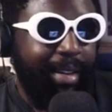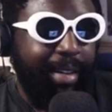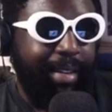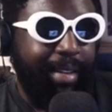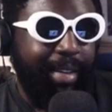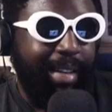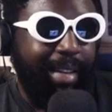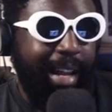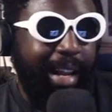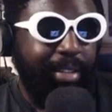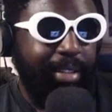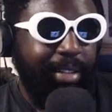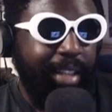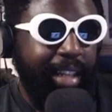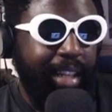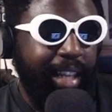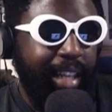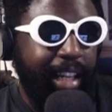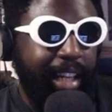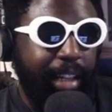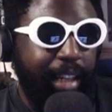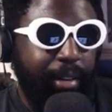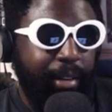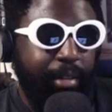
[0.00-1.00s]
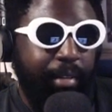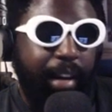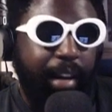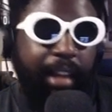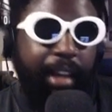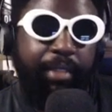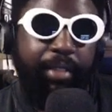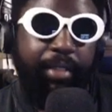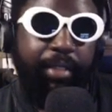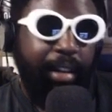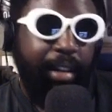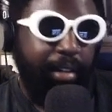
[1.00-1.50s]
that is at the end of the
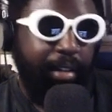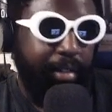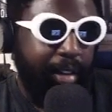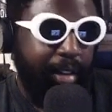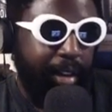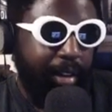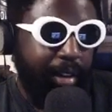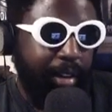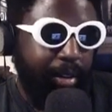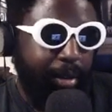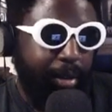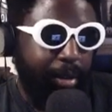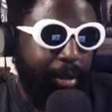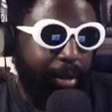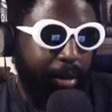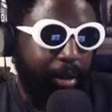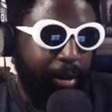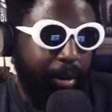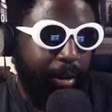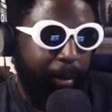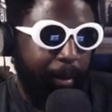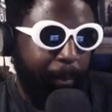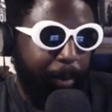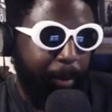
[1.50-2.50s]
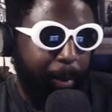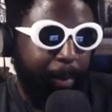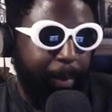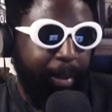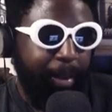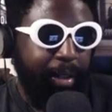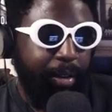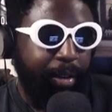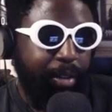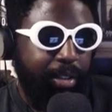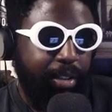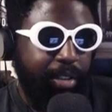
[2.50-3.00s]
rave is it right or the
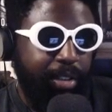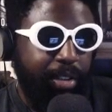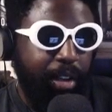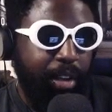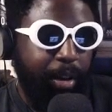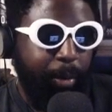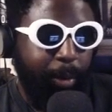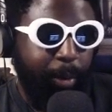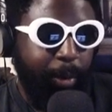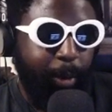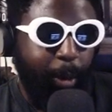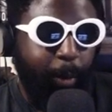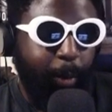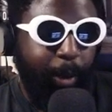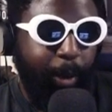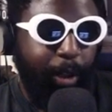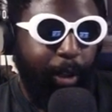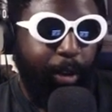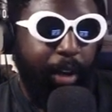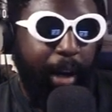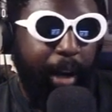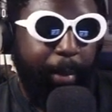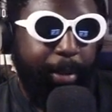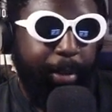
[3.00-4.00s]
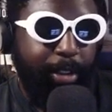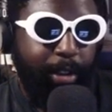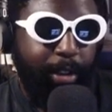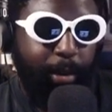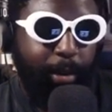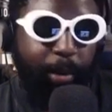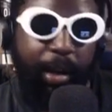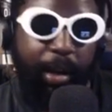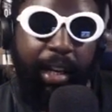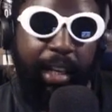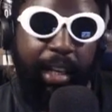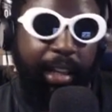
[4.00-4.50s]
big or the start or when you come in
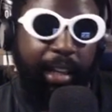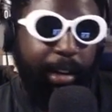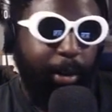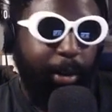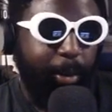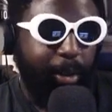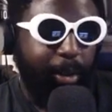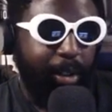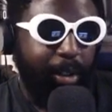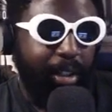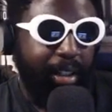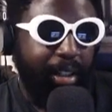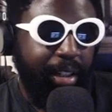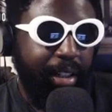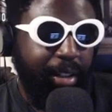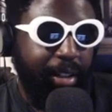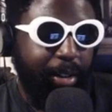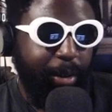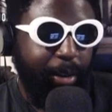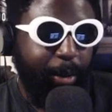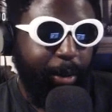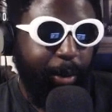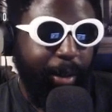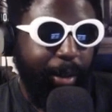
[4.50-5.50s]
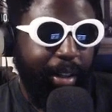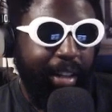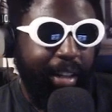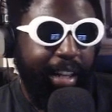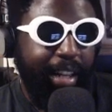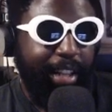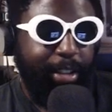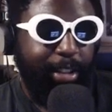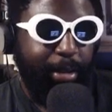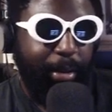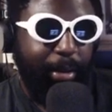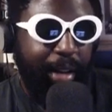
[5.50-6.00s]
too early or when you leave or when you're
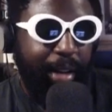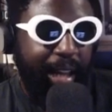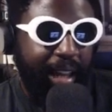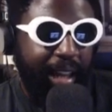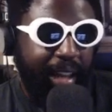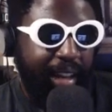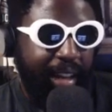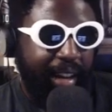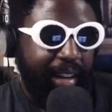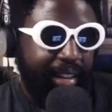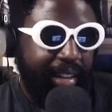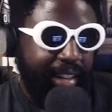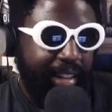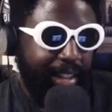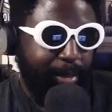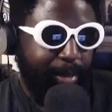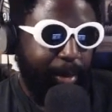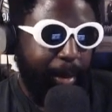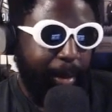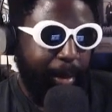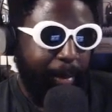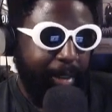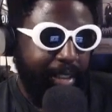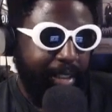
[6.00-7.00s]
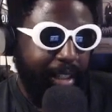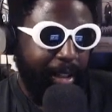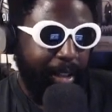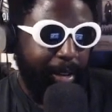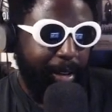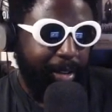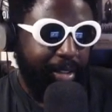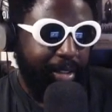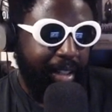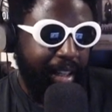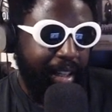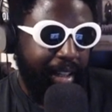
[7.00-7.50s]
there too late that's what it basically
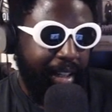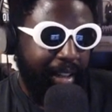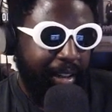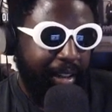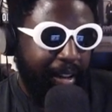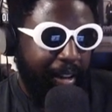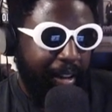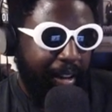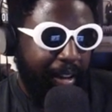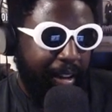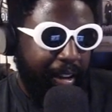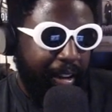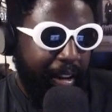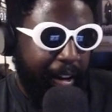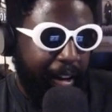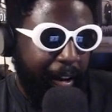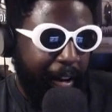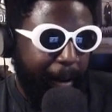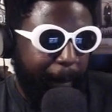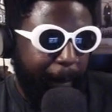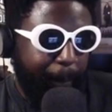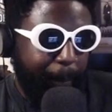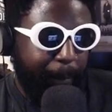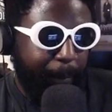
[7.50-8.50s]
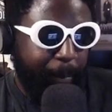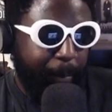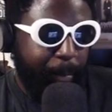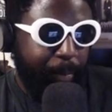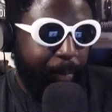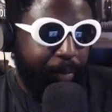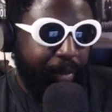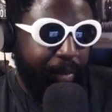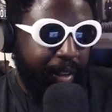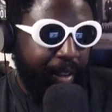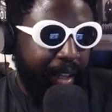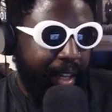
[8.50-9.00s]
looks like um,
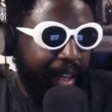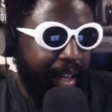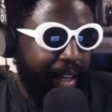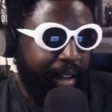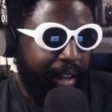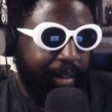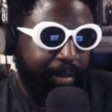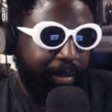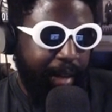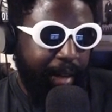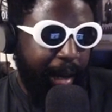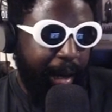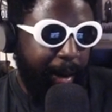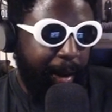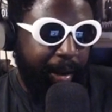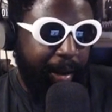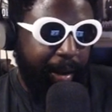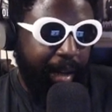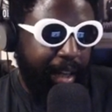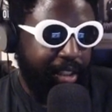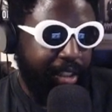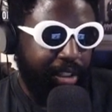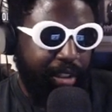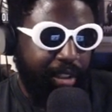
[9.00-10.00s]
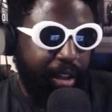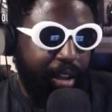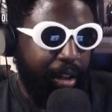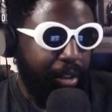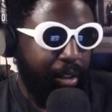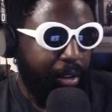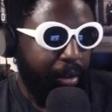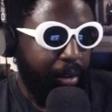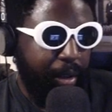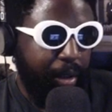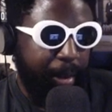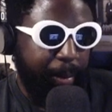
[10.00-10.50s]
yeah I, I just
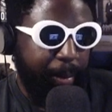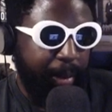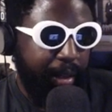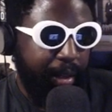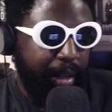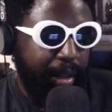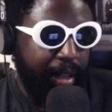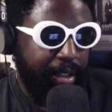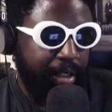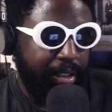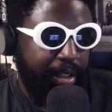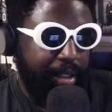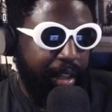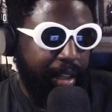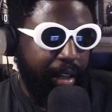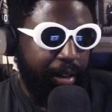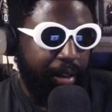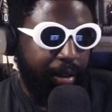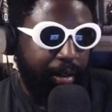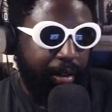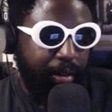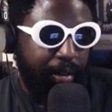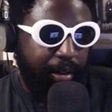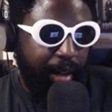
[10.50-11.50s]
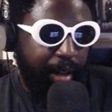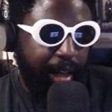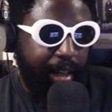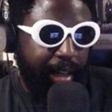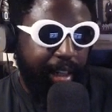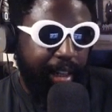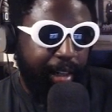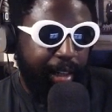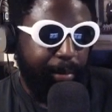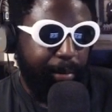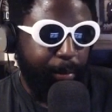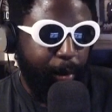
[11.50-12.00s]
can't do it man i just cannot i
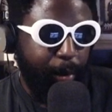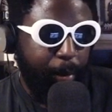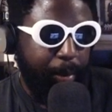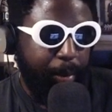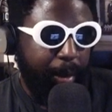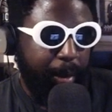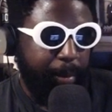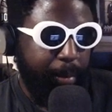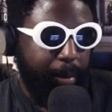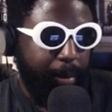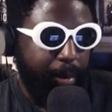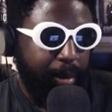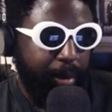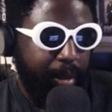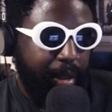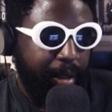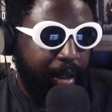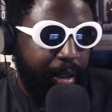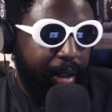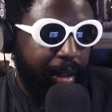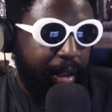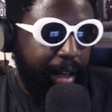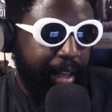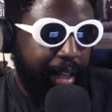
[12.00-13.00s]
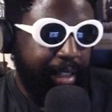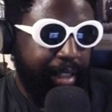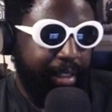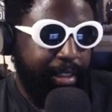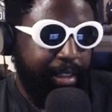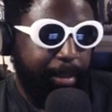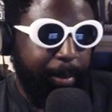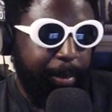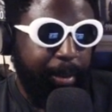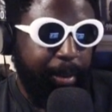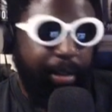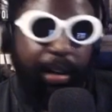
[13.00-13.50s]
need more people i need
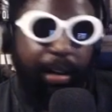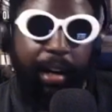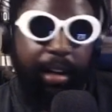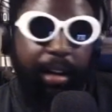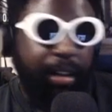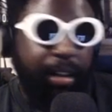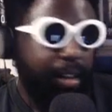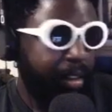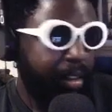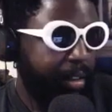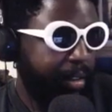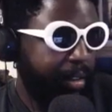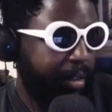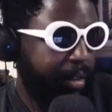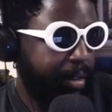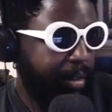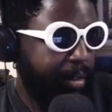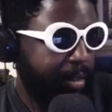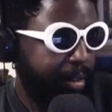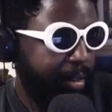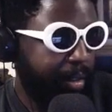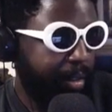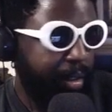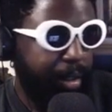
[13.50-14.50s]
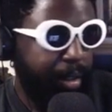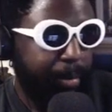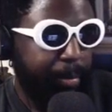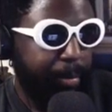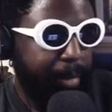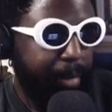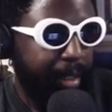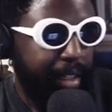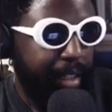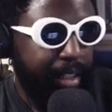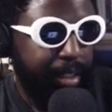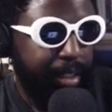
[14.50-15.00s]
it to be darker um, I need